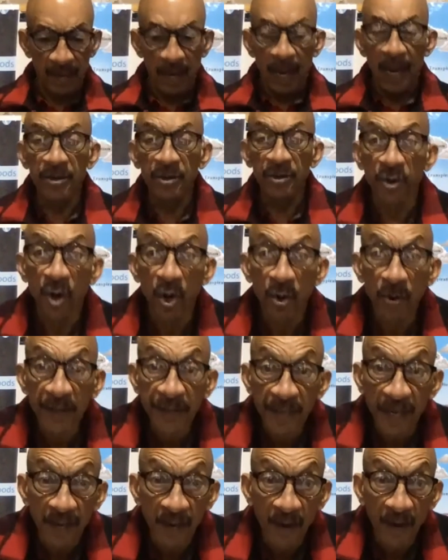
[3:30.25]
And you know what
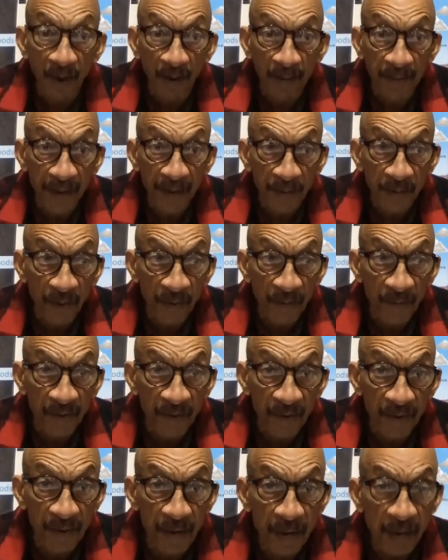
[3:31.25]
they call that river?
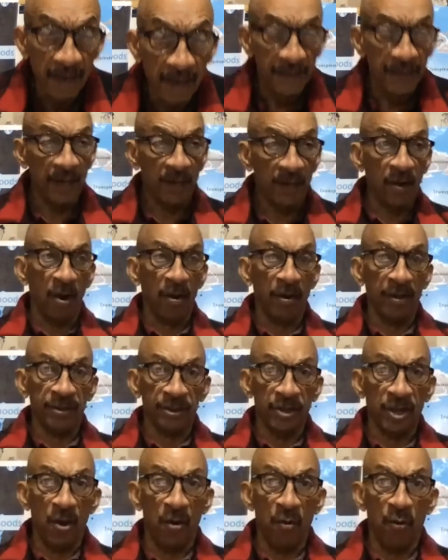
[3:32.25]
They call it
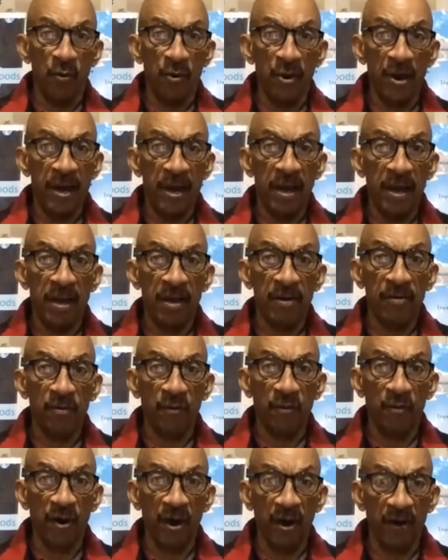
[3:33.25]
the Red
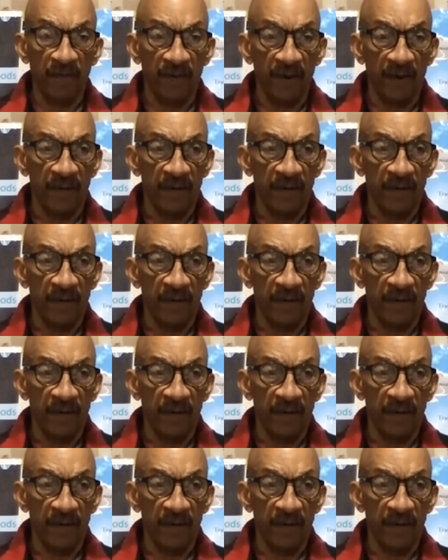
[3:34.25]
River.